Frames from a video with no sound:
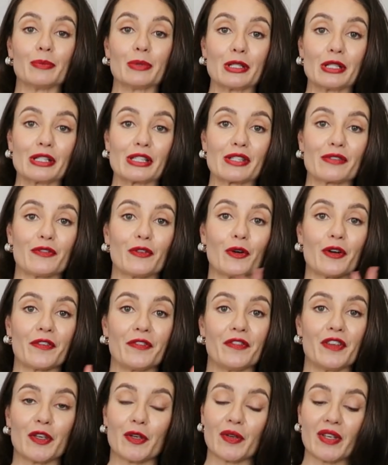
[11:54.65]
boots for a
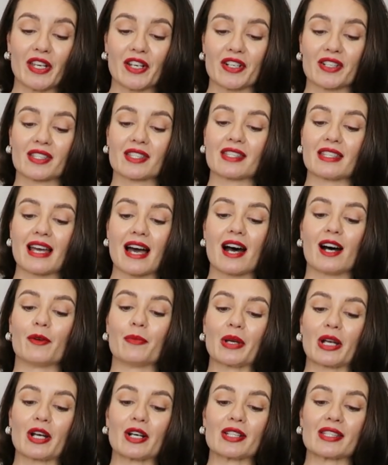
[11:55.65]
few years
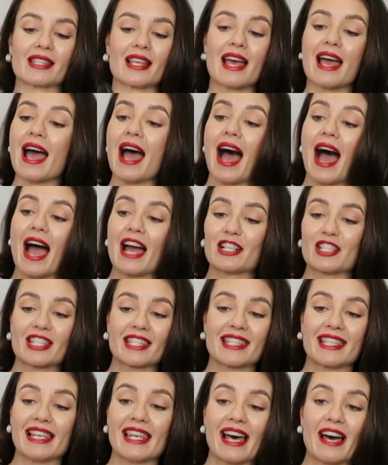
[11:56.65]
now because I
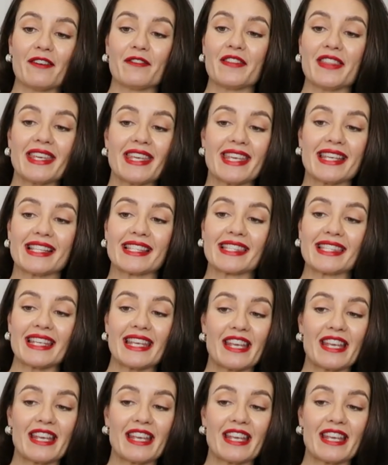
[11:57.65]
just love these.